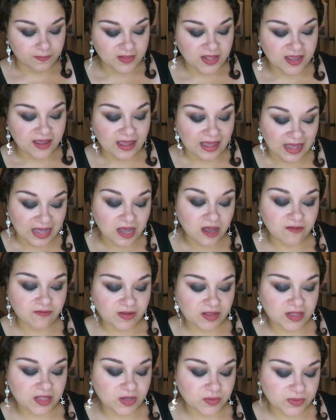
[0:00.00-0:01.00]
I have
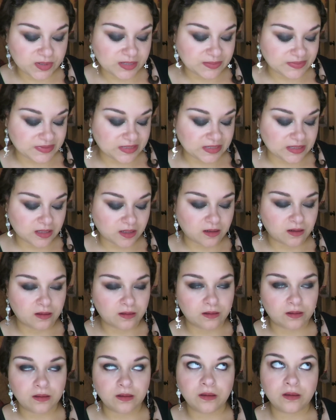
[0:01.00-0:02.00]
a liquid lipstick
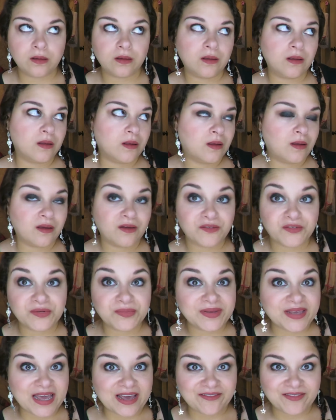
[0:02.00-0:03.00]
color
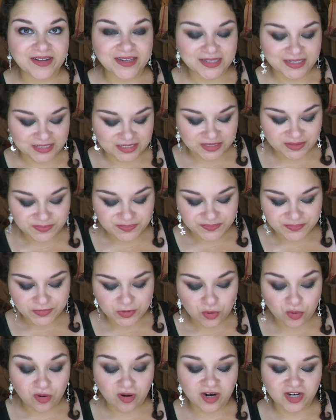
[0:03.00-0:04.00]
from Kat Von D
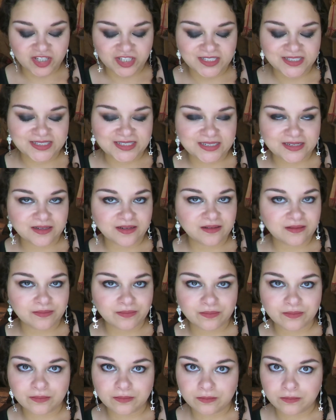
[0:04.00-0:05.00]
called Argentina.